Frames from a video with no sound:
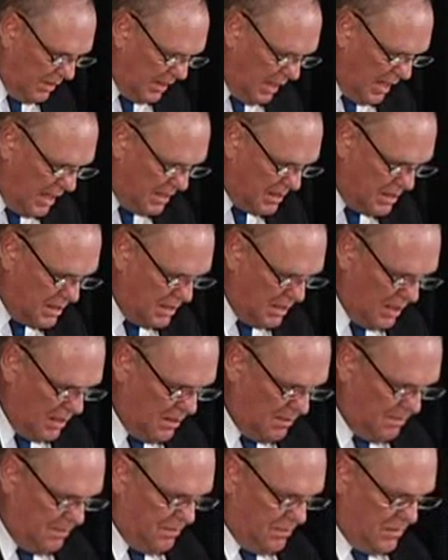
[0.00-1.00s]

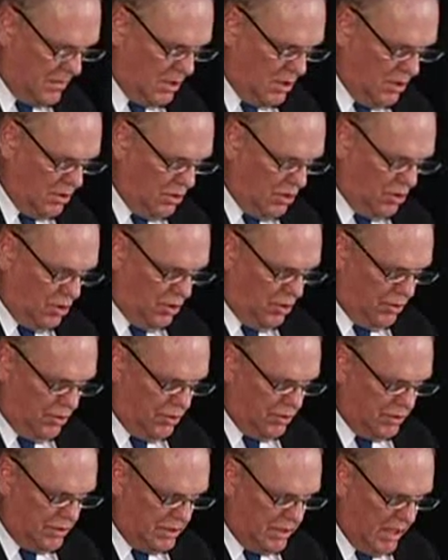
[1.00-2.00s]
That
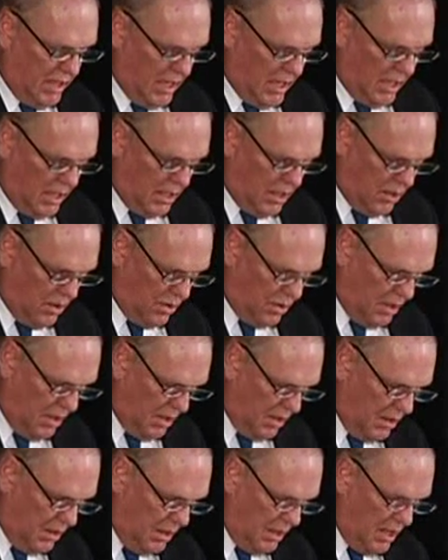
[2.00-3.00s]
concludes our
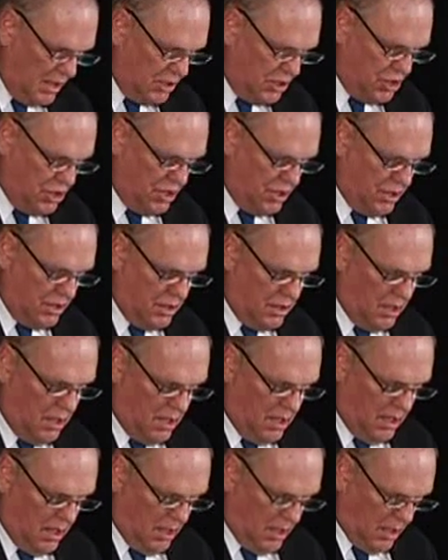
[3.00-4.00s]
luncheon
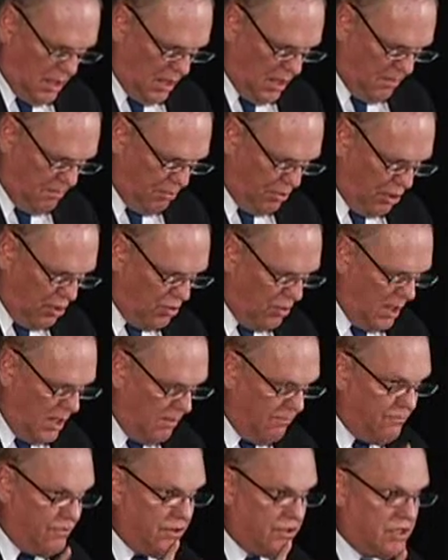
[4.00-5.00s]

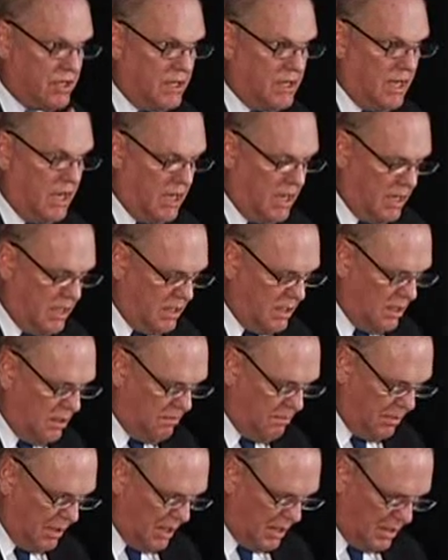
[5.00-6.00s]
program for today,
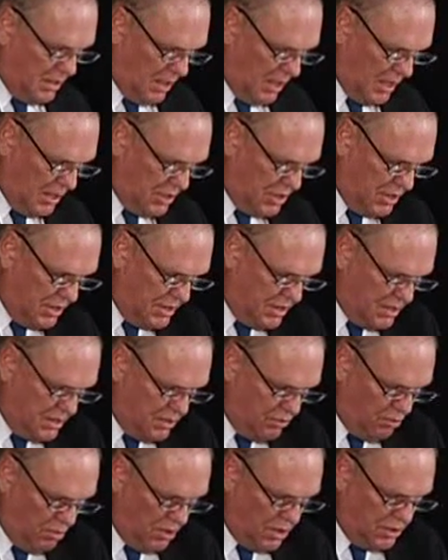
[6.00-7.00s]
but I
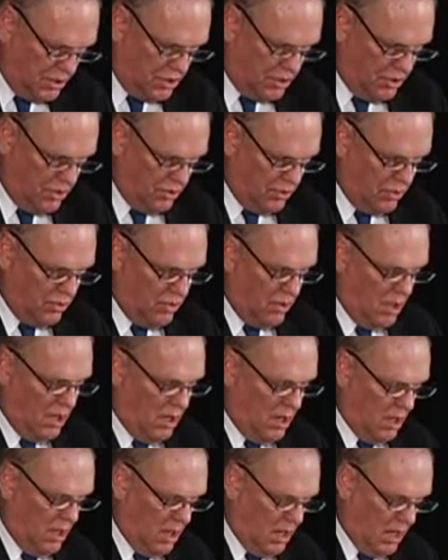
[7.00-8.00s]
just want to,
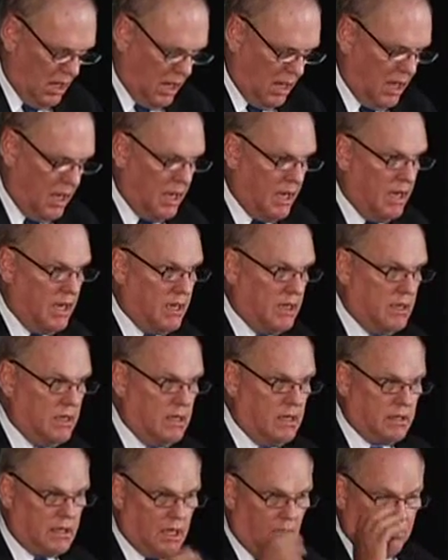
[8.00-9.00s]
a
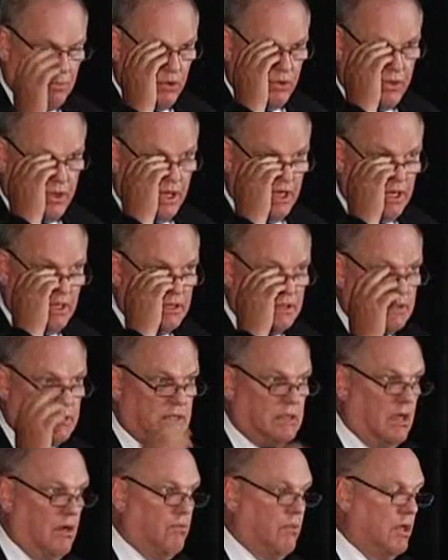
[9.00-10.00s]
couple
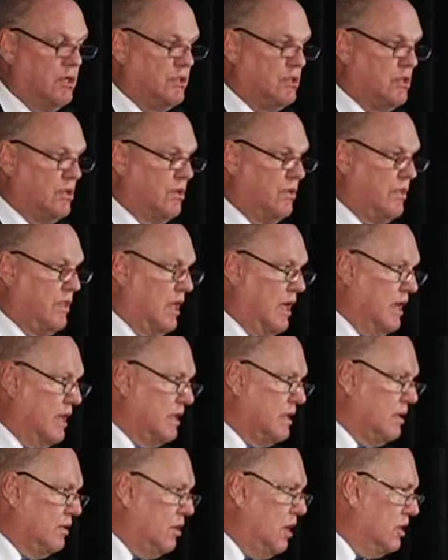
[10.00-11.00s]
things. I want to
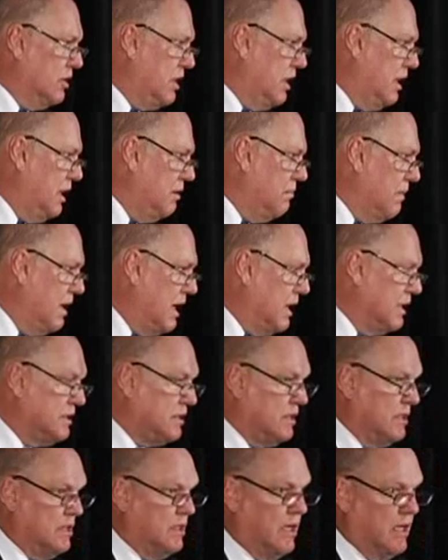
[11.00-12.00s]
thank Lockheed
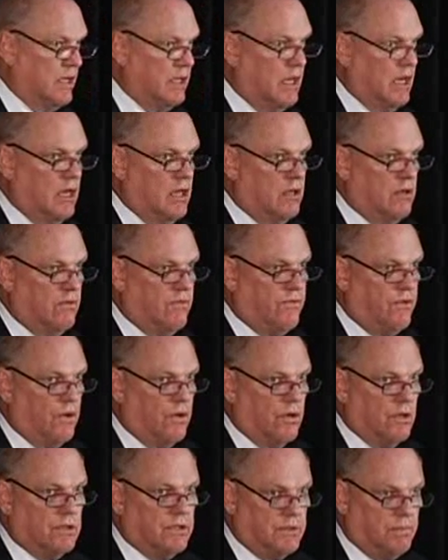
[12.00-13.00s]
Martin again
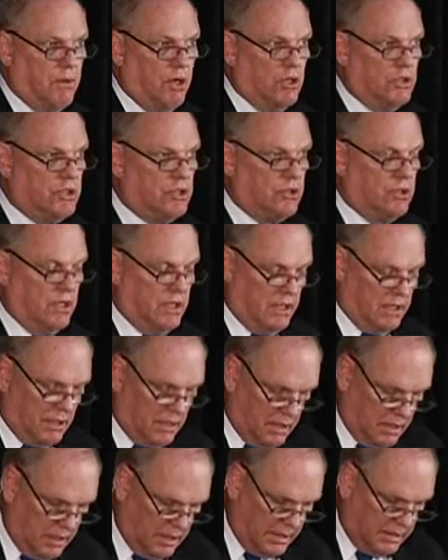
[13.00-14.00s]
for sponsoring
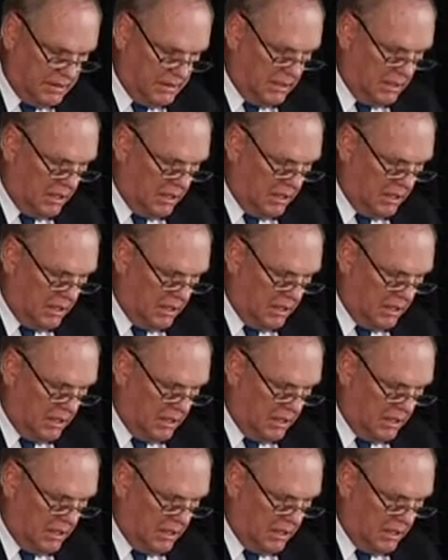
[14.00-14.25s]
this